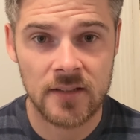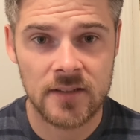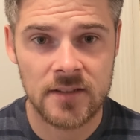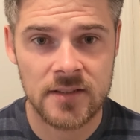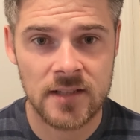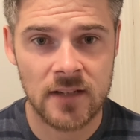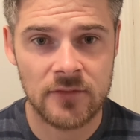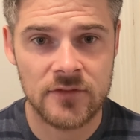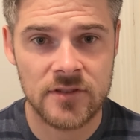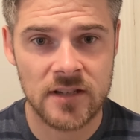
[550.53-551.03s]
Did
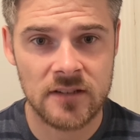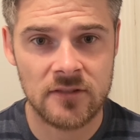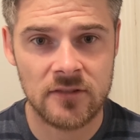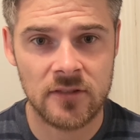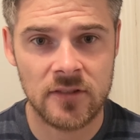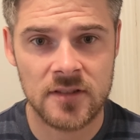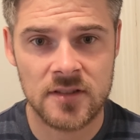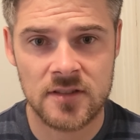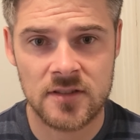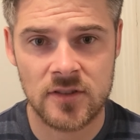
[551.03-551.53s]
you have
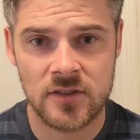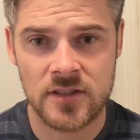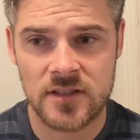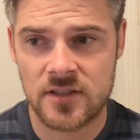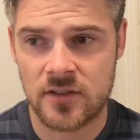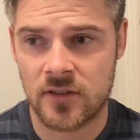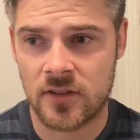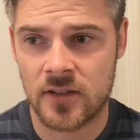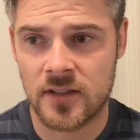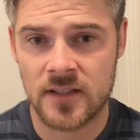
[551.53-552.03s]
generalized anxiety
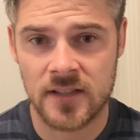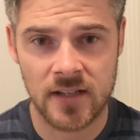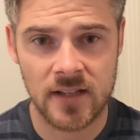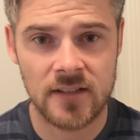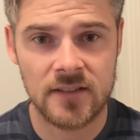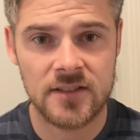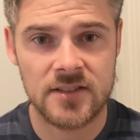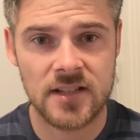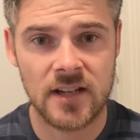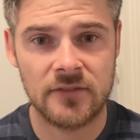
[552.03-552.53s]
disorder? Yeah.
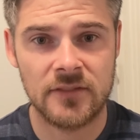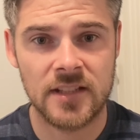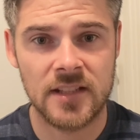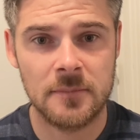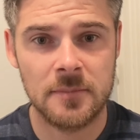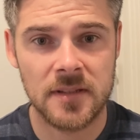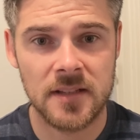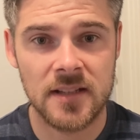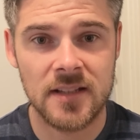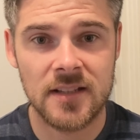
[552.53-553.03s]
Did you have
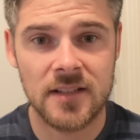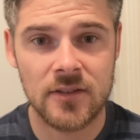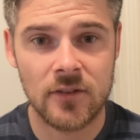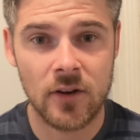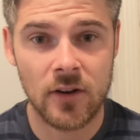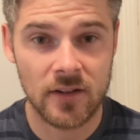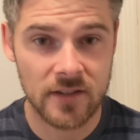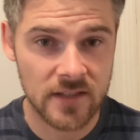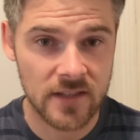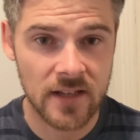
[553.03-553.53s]

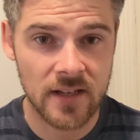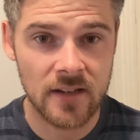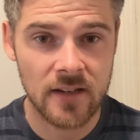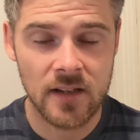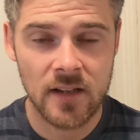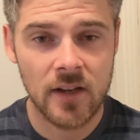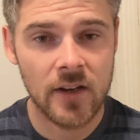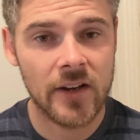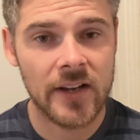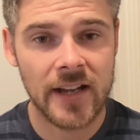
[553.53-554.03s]
DPDR? Yeah."
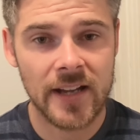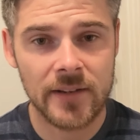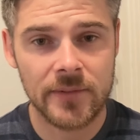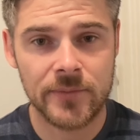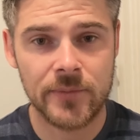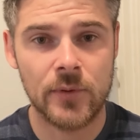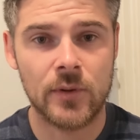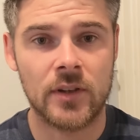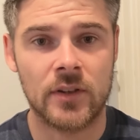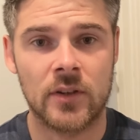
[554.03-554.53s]
I had a
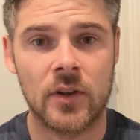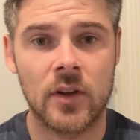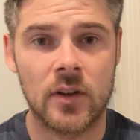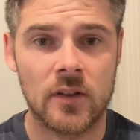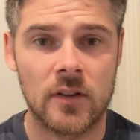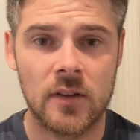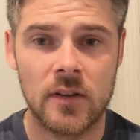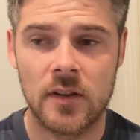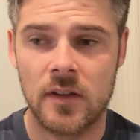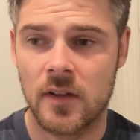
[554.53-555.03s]
fucking all.